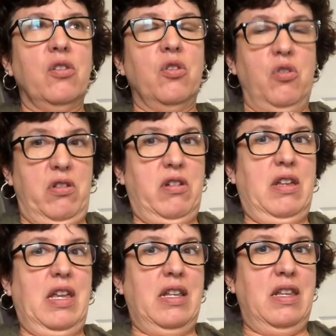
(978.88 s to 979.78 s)
cook
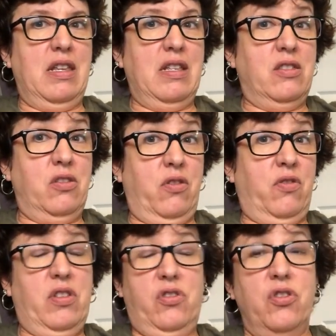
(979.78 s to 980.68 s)
and
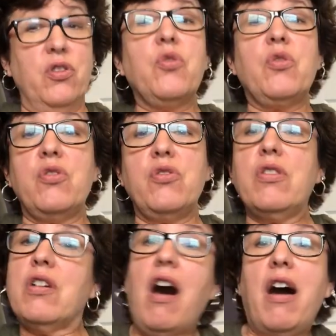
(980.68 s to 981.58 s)
serve his children to
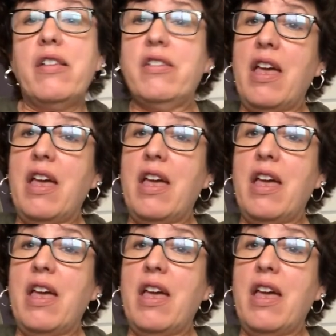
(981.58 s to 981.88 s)
the gods.